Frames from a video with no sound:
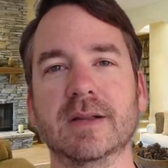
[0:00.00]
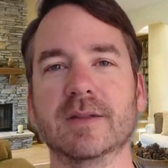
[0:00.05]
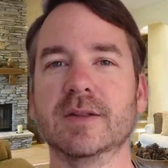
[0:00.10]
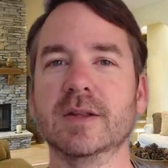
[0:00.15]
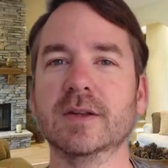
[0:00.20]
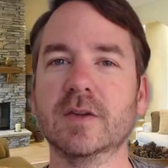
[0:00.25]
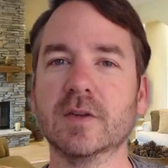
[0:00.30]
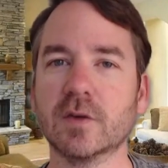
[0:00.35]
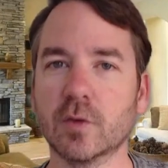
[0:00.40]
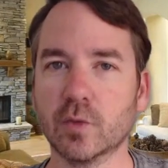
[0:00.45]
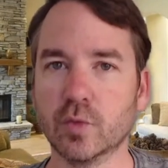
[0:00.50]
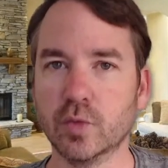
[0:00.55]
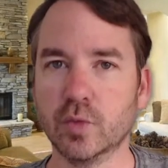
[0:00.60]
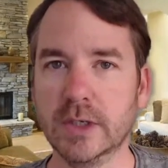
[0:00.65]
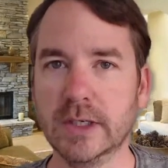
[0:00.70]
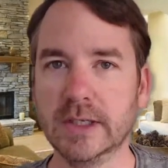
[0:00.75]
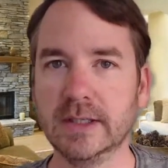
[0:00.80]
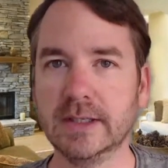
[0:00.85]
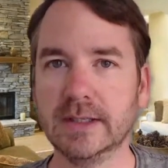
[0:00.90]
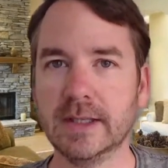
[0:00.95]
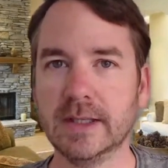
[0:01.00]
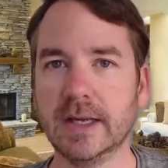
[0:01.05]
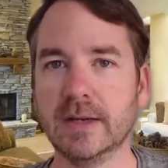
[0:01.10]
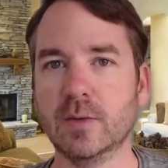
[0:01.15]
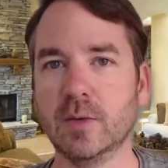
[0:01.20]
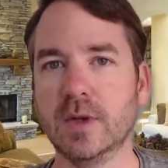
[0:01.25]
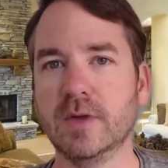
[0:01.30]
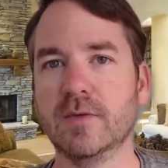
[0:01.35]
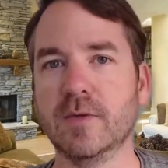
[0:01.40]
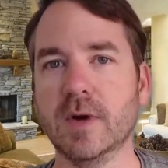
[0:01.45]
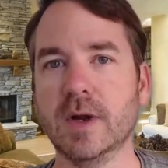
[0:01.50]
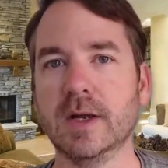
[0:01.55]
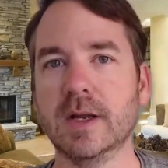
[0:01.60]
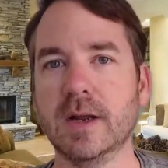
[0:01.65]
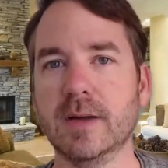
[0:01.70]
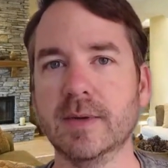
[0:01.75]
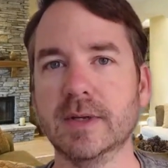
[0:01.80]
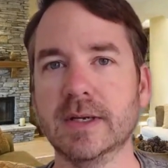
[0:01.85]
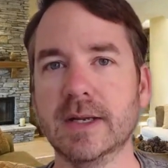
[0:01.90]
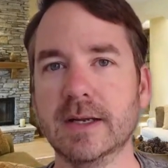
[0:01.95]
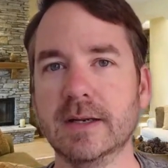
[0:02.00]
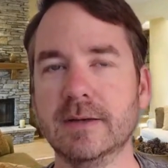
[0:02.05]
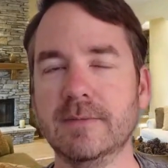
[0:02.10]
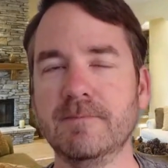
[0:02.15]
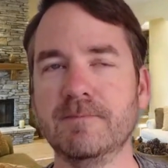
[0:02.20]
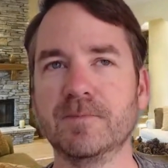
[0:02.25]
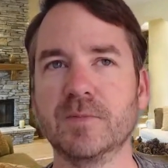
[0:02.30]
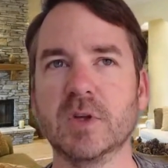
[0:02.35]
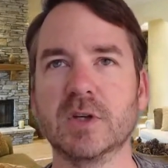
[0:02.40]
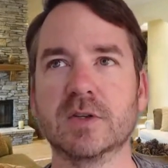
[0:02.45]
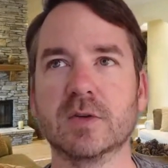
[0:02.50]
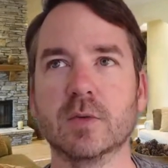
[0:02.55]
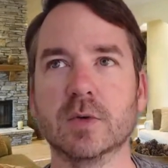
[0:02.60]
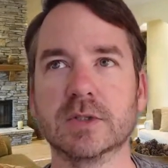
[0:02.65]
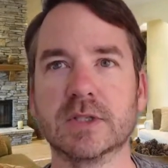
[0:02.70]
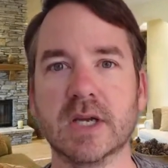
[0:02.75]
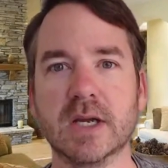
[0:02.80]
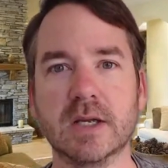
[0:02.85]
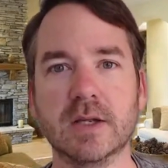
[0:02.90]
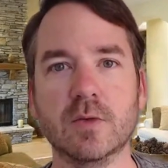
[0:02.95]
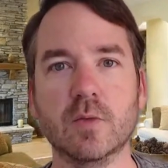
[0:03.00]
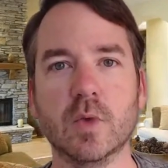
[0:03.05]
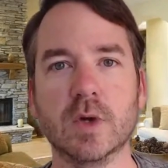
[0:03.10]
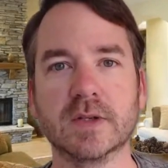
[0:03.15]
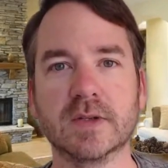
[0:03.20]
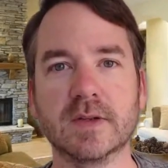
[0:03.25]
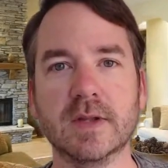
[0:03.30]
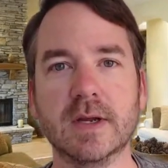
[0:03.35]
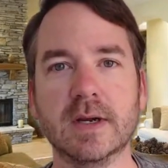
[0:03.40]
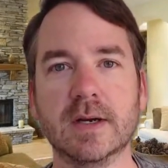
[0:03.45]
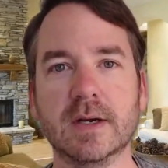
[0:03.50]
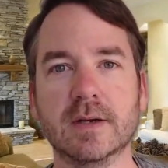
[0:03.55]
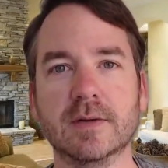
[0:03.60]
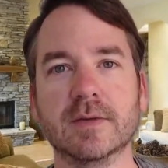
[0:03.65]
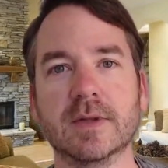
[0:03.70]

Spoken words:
This is a really light week for economic data, so we'll tell you what's there.